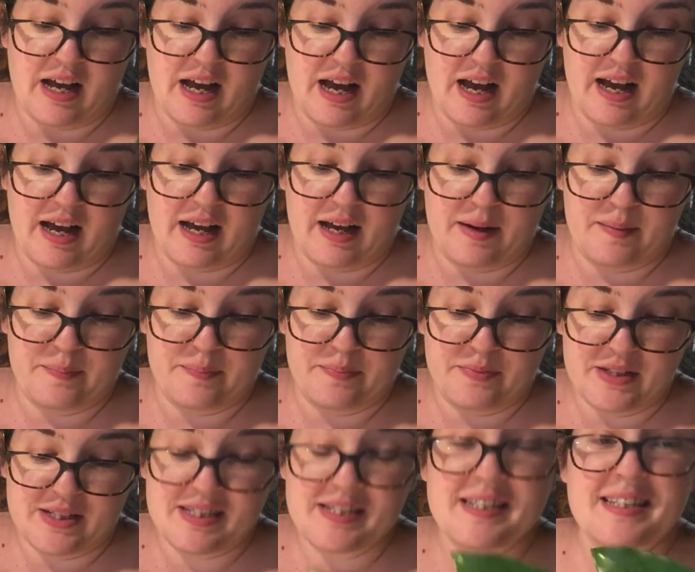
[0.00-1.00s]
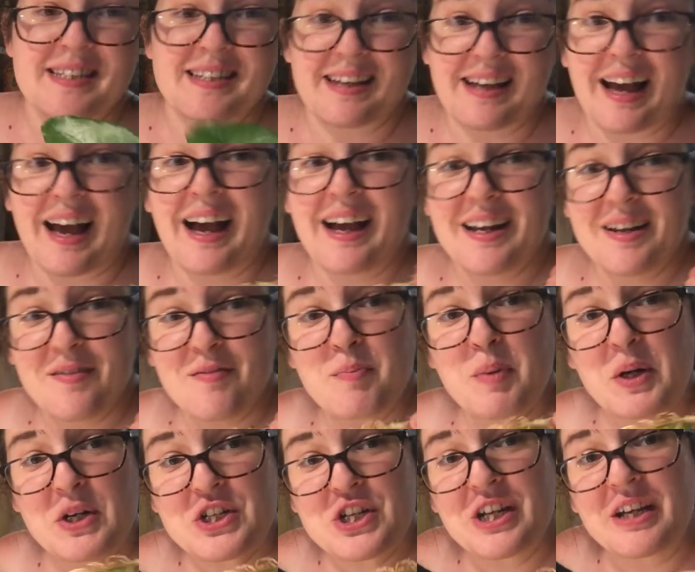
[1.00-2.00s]
Um, this is kind of
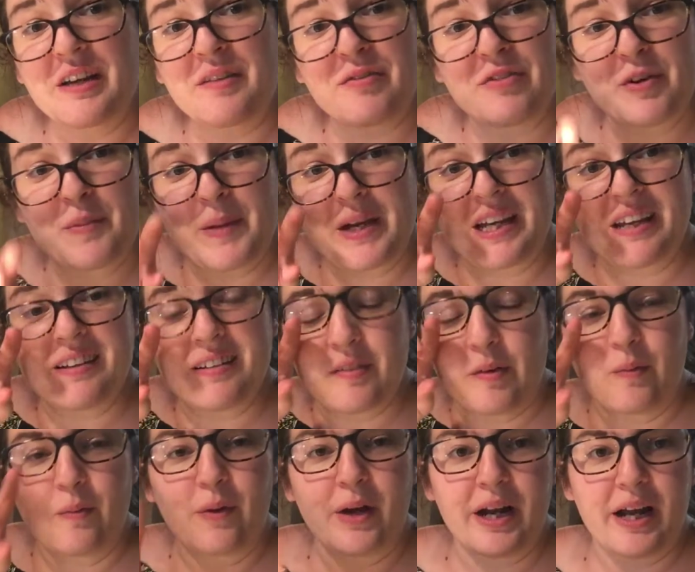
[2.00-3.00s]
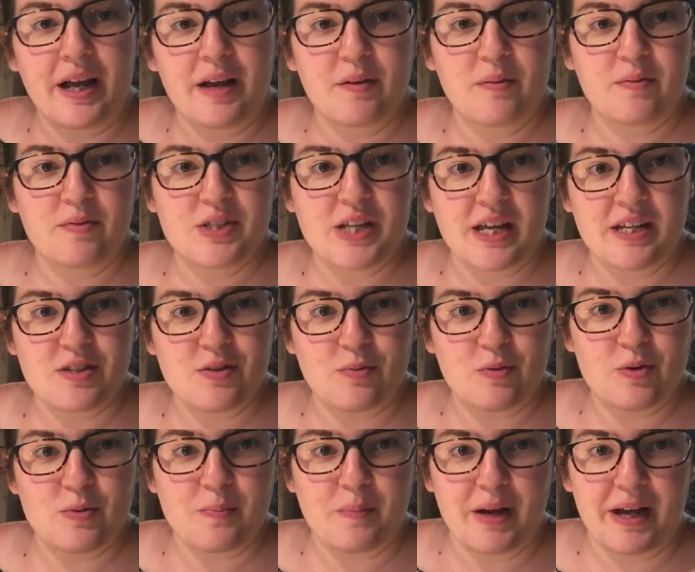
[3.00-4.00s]
pushing it for me when I tend to
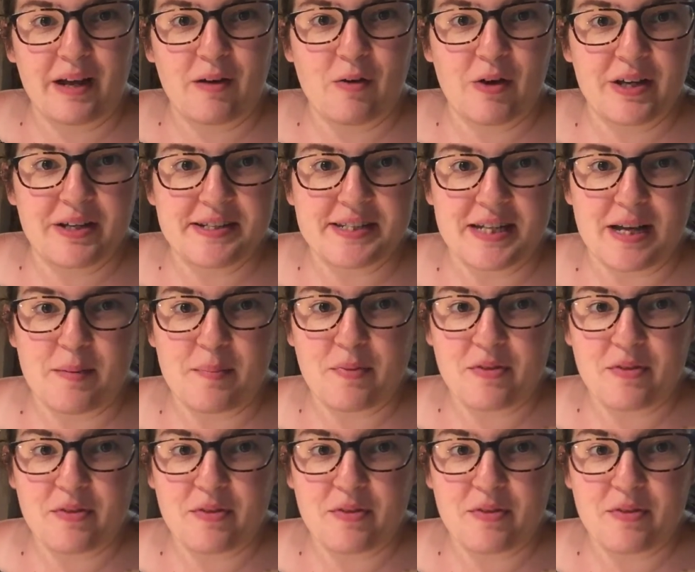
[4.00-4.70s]
root my Hoyas up.